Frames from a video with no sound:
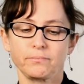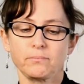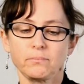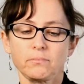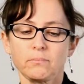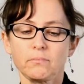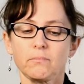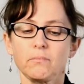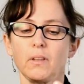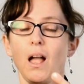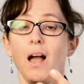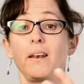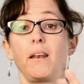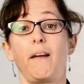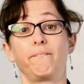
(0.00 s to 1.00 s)

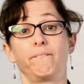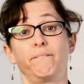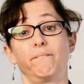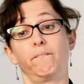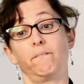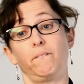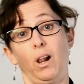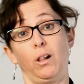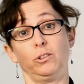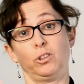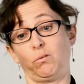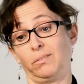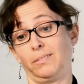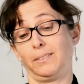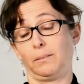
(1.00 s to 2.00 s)
Volunteers. We
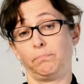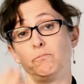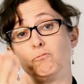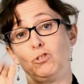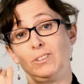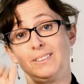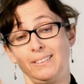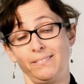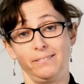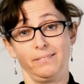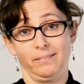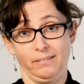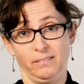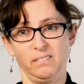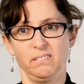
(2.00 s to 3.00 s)
have recently set up a
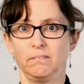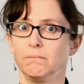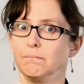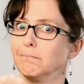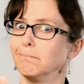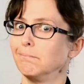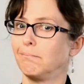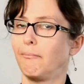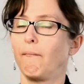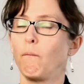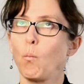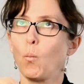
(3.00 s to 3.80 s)
volunteer program